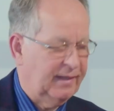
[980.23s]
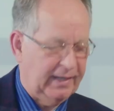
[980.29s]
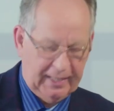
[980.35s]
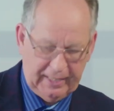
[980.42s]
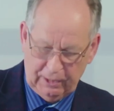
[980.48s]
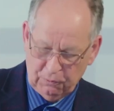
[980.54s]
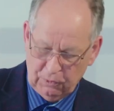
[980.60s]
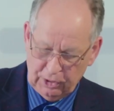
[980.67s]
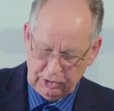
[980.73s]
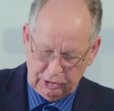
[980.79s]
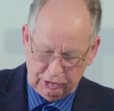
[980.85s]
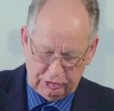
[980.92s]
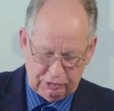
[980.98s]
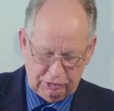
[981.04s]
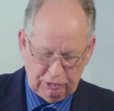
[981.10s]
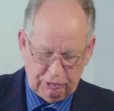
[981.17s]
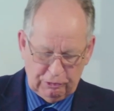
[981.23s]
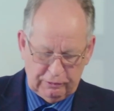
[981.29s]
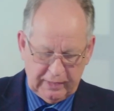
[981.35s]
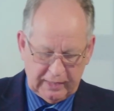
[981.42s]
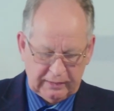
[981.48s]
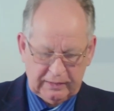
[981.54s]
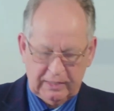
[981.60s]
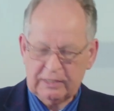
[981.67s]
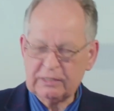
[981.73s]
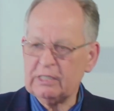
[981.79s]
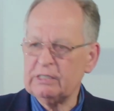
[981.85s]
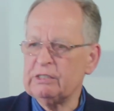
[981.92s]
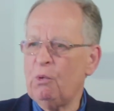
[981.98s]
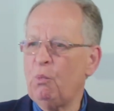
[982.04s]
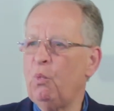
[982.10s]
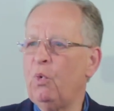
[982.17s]
And I want you to know that this
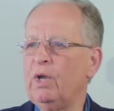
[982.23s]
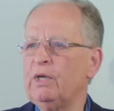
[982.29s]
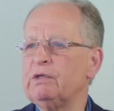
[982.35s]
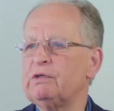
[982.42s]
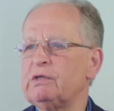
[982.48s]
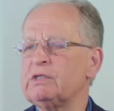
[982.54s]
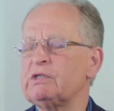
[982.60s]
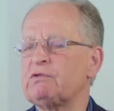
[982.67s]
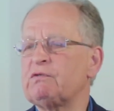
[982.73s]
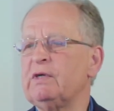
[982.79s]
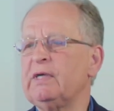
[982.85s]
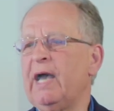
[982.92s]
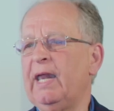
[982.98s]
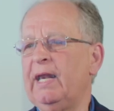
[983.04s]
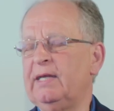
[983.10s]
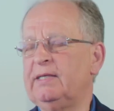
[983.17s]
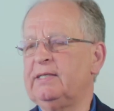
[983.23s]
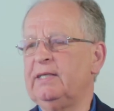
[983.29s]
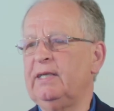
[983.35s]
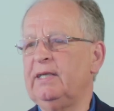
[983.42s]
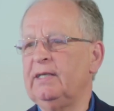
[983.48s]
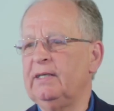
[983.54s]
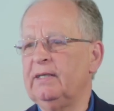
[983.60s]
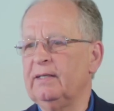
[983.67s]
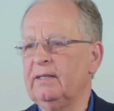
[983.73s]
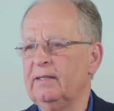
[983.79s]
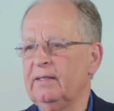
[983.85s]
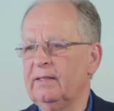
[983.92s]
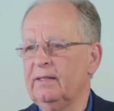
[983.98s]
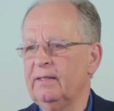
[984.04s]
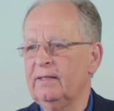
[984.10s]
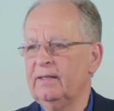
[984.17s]
is a wondrous reality
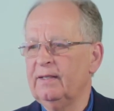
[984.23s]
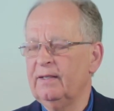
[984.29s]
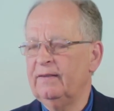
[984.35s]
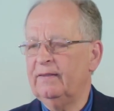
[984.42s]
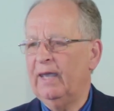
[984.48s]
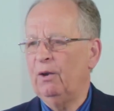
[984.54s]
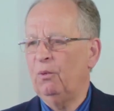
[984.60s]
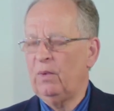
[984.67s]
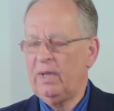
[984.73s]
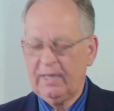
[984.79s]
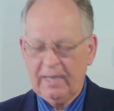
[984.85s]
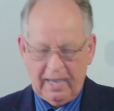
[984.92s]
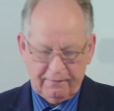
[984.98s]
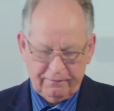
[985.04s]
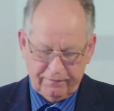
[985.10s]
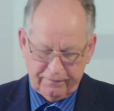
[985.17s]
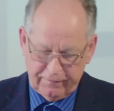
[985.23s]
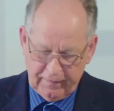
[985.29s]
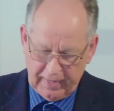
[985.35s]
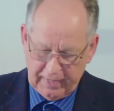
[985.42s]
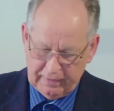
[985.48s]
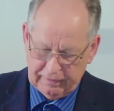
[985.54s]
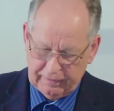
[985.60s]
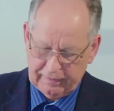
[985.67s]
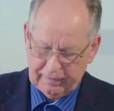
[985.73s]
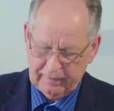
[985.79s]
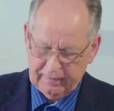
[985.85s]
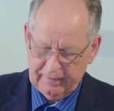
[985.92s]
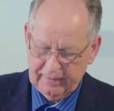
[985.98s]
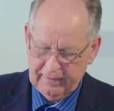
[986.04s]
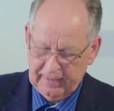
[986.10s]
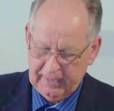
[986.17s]
that we have faith
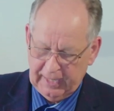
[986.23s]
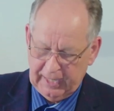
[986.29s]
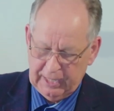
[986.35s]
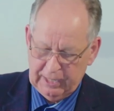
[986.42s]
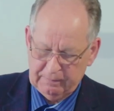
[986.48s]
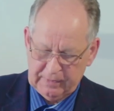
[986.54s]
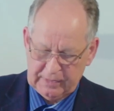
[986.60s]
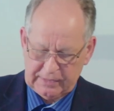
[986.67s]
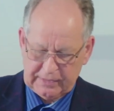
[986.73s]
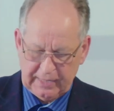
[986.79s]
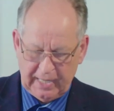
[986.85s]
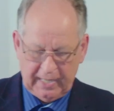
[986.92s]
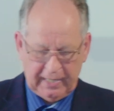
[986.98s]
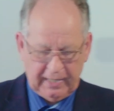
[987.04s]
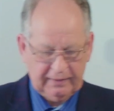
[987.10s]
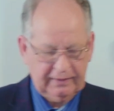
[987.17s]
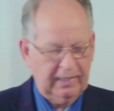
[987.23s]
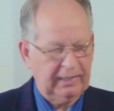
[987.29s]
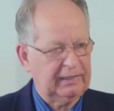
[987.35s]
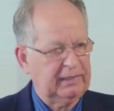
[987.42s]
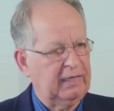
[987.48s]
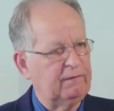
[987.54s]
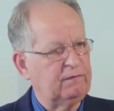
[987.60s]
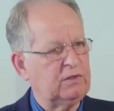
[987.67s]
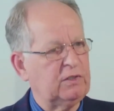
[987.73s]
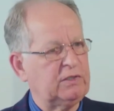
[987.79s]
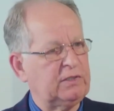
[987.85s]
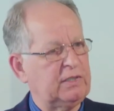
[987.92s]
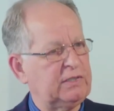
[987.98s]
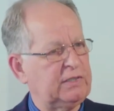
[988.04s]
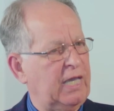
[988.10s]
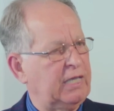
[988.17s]
in a Messiah that gives us
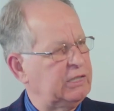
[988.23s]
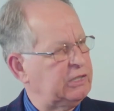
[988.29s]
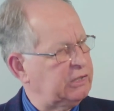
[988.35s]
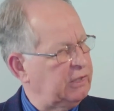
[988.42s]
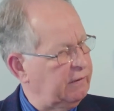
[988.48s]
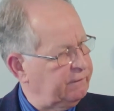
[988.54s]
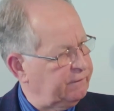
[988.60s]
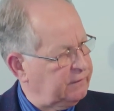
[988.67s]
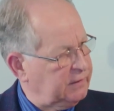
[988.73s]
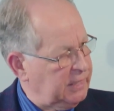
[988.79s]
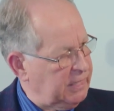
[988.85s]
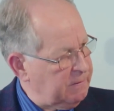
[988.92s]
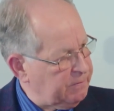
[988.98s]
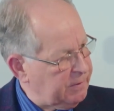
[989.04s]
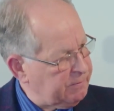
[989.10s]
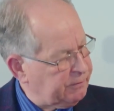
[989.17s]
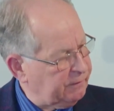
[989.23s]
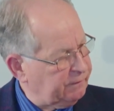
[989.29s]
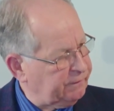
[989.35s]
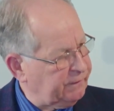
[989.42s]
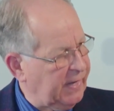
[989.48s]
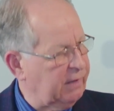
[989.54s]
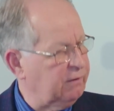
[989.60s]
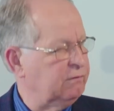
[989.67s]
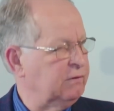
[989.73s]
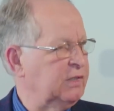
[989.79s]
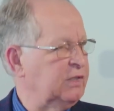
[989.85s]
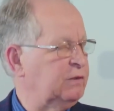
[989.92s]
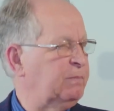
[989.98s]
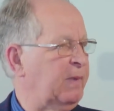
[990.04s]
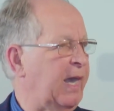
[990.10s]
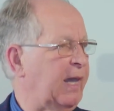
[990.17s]
a sense of deep and profound
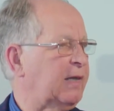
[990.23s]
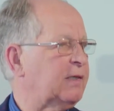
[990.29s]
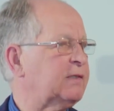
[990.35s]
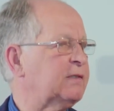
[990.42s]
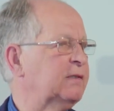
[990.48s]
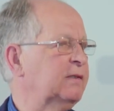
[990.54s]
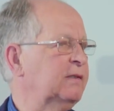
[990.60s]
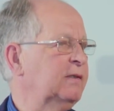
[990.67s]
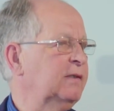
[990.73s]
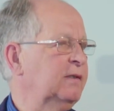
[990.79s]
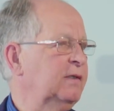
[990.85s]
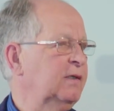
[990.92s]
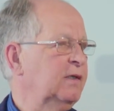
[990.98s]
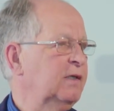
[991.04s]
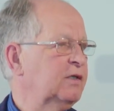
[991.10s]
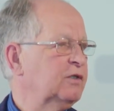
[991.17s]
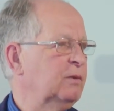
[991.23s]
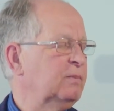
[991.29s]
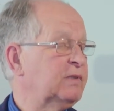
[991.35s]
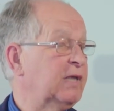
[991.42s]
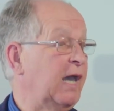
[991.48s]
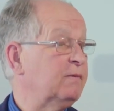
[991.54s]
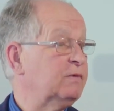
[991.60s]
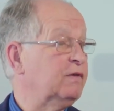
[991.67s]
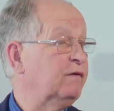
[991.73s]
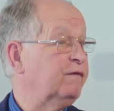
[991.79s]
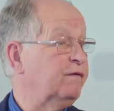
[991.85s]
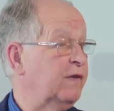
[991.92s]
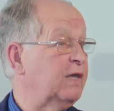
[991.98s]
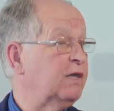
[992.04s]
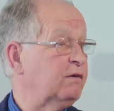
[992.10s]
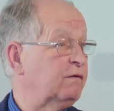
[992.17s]
respect Sometimes the
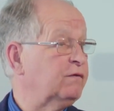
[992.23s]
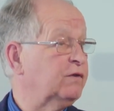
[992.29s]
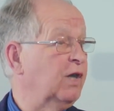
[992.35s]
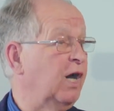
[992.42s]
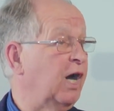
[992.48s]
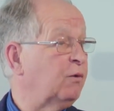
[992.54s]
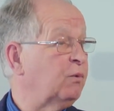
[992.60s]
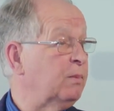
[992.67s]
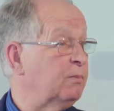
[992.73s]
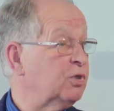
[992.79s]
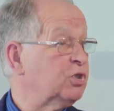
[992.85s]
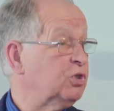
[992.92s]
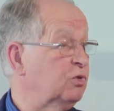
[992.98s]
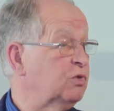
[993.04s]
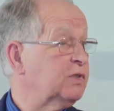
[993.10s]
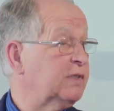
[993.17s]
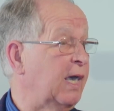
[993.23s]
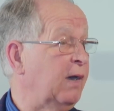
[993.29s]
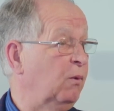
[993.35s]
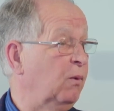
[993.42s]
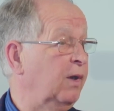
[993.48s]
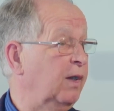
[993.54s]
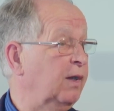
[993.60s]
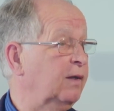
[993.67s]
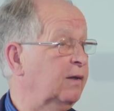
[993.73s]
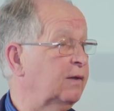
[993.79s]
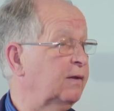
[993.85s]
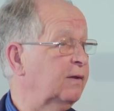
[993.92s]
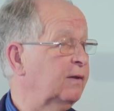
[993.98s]
fear of God, we must use that word.